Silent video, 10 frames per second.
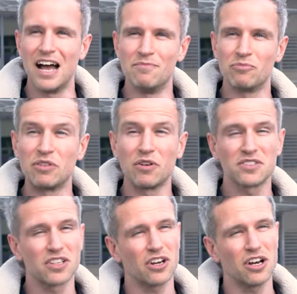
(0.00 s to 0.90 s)
We've
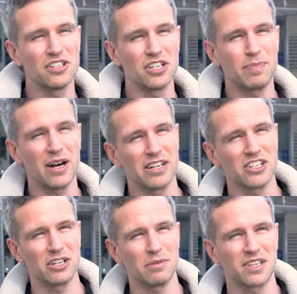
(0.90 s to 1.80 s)
also got a new
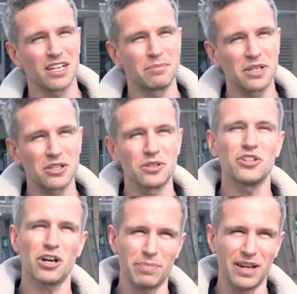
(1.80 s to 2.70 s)
partnership with a company
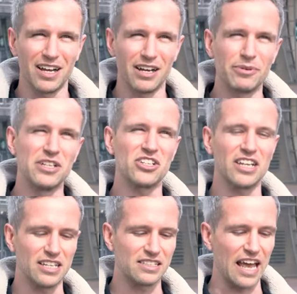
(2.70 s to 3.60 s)
called Knotplar, which
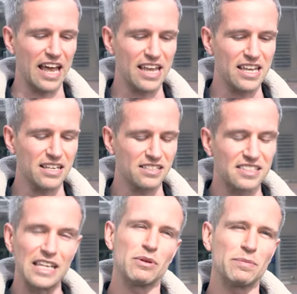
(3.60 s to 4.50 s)
is a
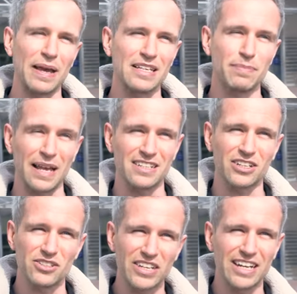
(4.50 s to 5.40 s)
seaweed-based
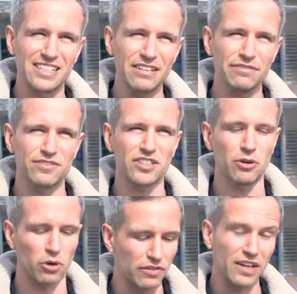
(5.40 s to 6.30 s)
plastic alternative.
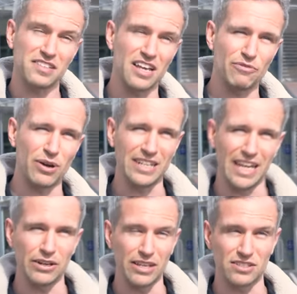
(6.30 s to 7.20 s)
So all of our serveware
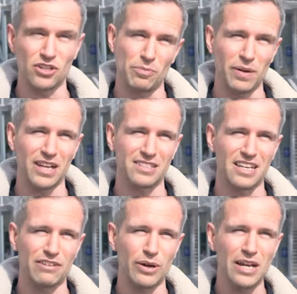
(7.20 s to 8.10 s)
now is Knotplar
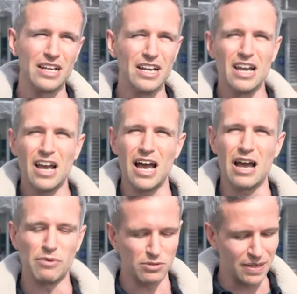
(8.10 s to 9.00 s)
serveware,
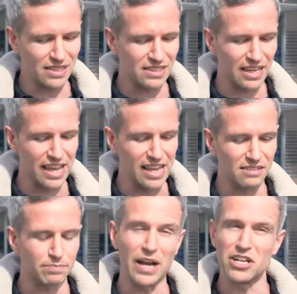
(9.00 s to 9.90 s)
which means that
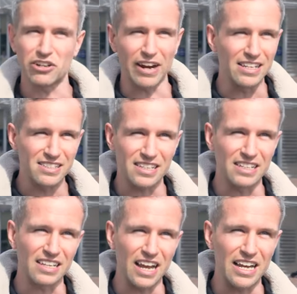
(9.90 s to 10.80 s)
it biodegrades
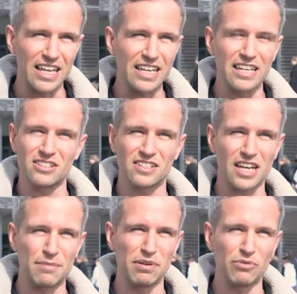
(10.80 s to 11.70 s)
entirely in just a
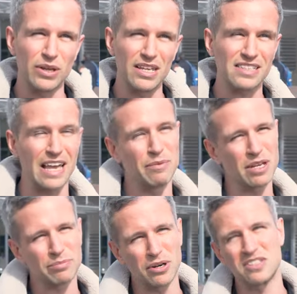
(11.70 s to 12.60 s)
couple of weeks, and
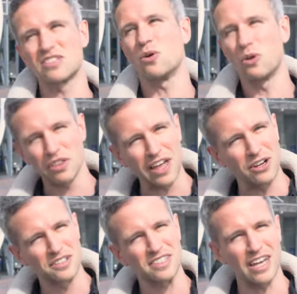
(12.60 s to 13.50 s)
we can process all of that
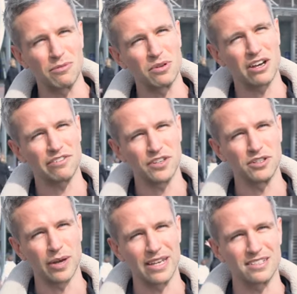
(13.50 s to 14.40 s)
on site with our
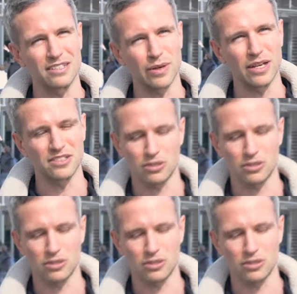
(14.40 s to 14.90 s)
food waste as well.